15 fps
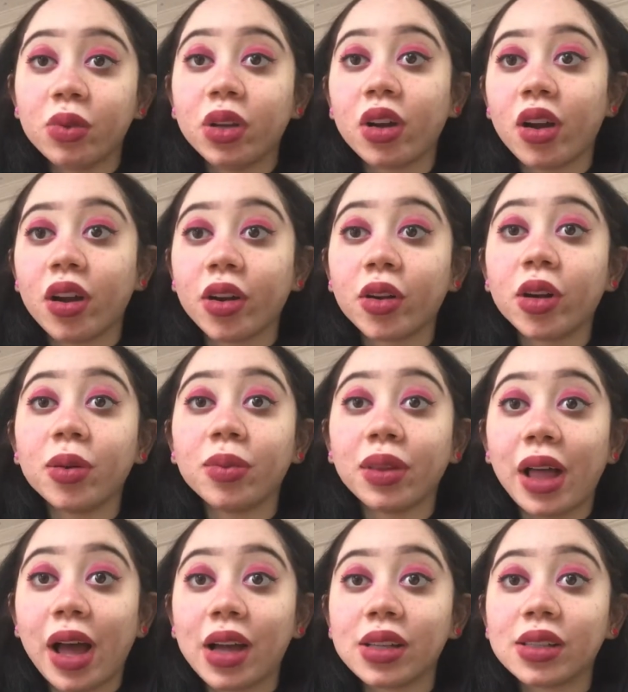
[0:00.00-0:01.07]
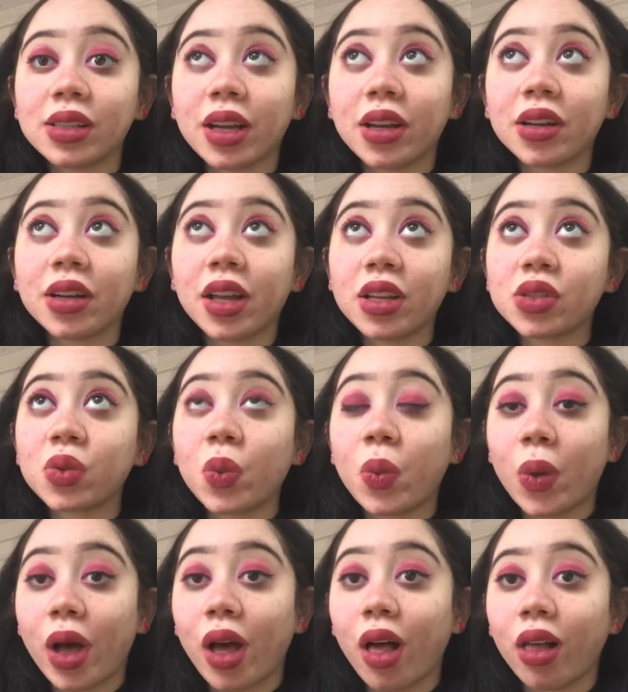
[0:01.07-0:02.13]
We got our crib last Saturday as
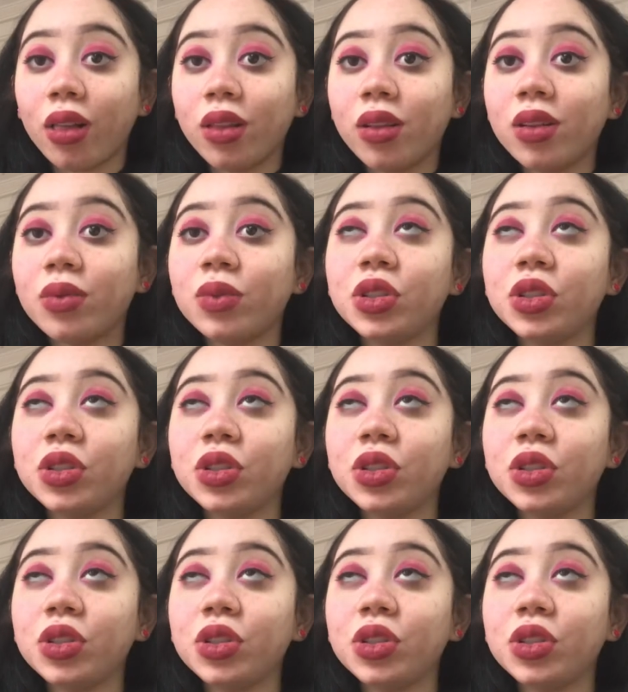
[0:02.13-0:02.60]
well.